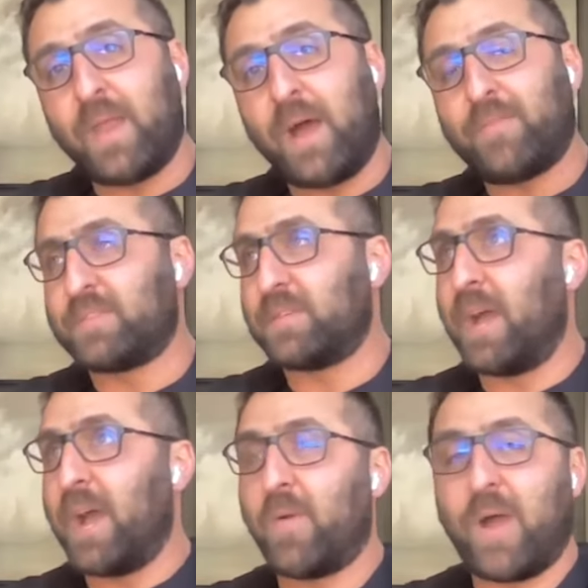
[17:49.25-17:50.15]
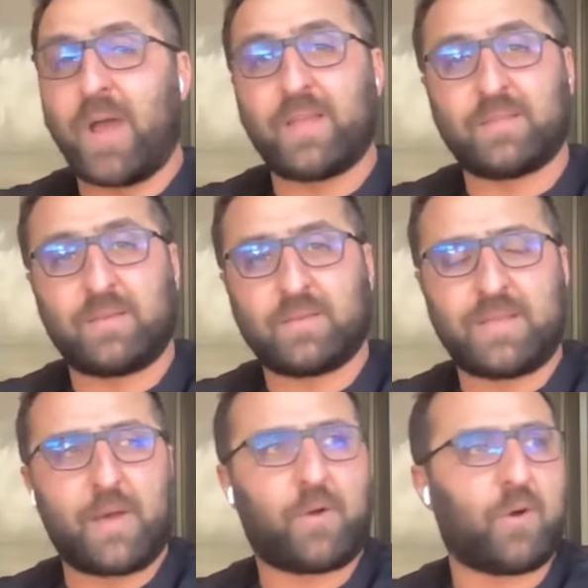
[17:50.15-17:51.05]
and obviously IRI
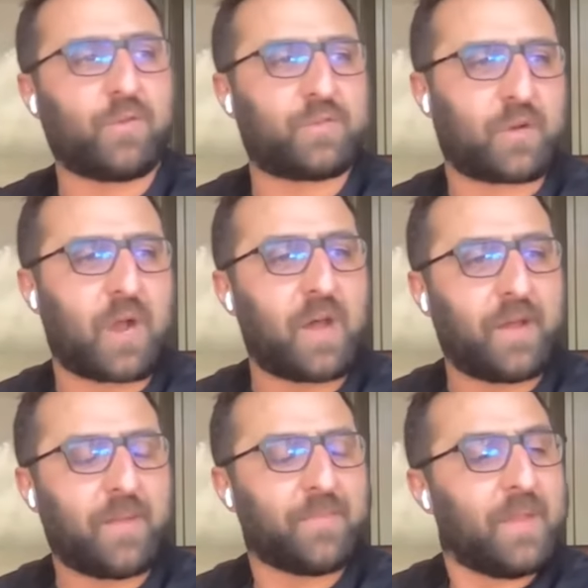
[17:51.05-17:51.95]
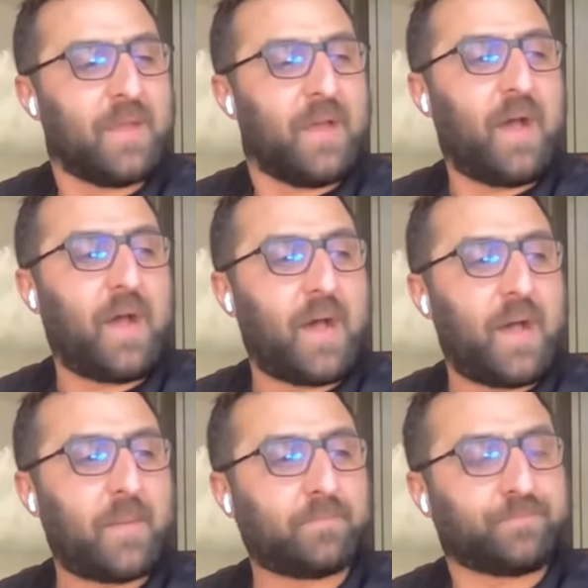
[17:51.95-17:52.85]
is now called Circana.
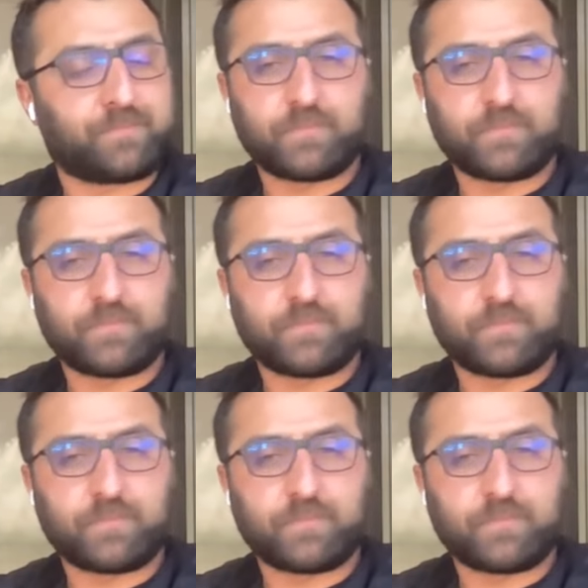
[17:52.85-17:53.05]
Yeah.